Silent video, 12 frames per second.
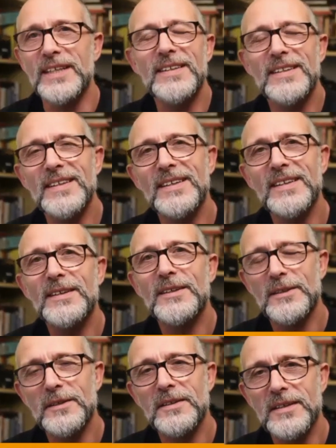So,
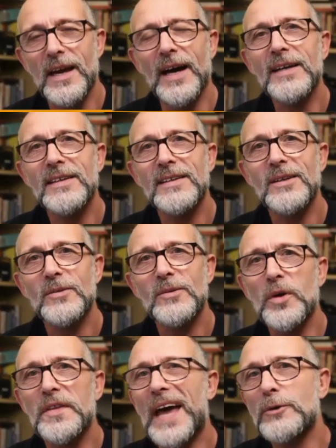yeah.
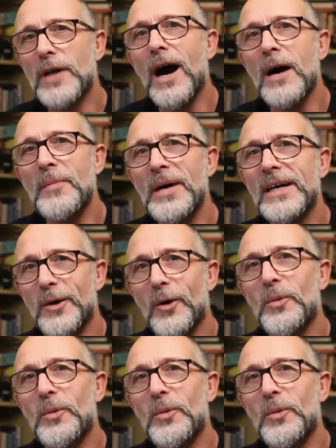Without armor or with